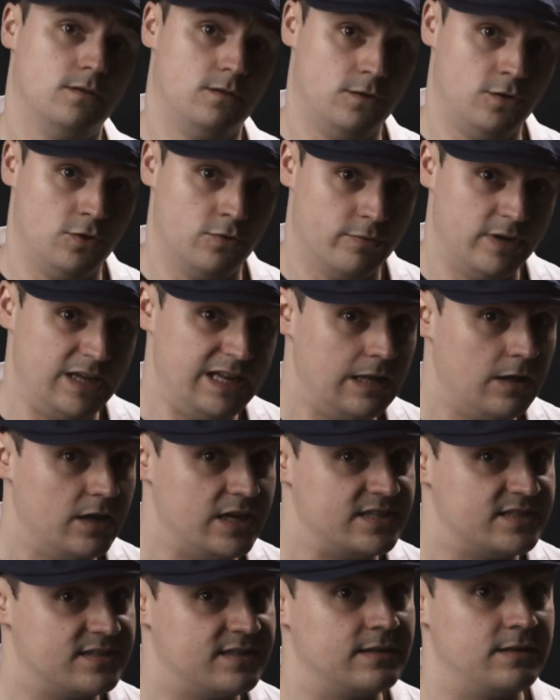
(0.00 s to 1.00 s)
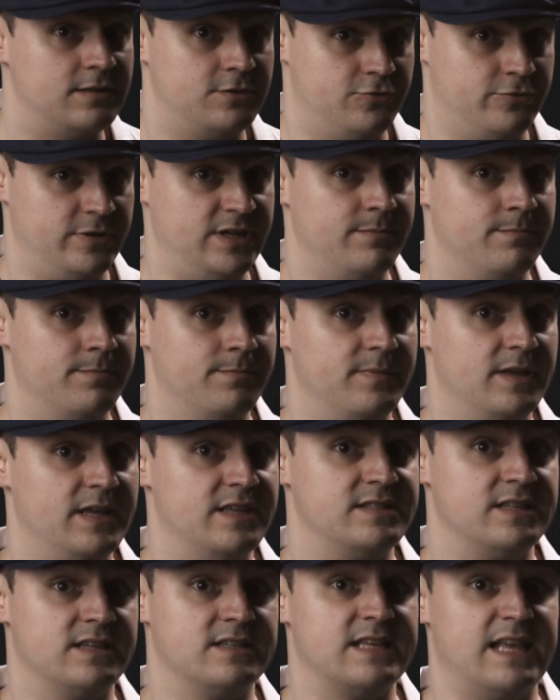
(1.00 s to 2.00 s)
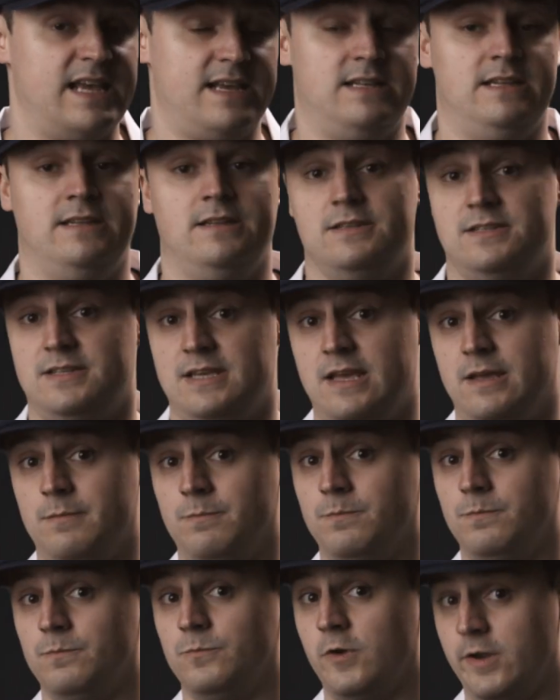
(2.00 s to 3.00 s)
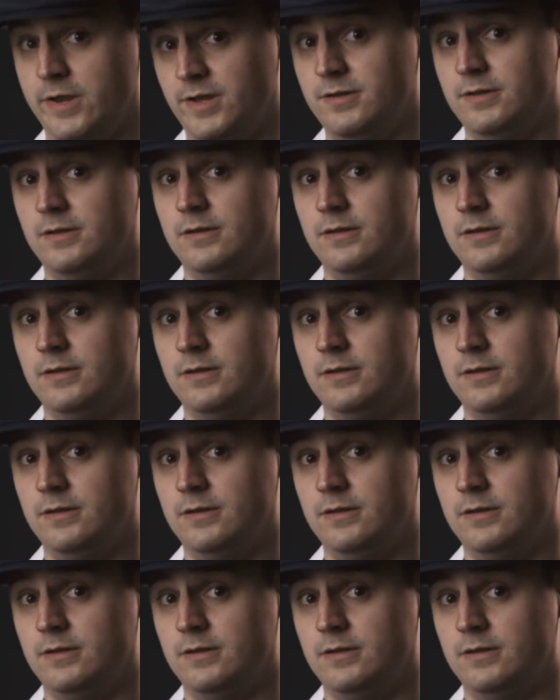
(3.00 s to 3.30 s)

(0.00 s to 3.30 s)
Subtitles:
You realise that a dream is exactly the same, right?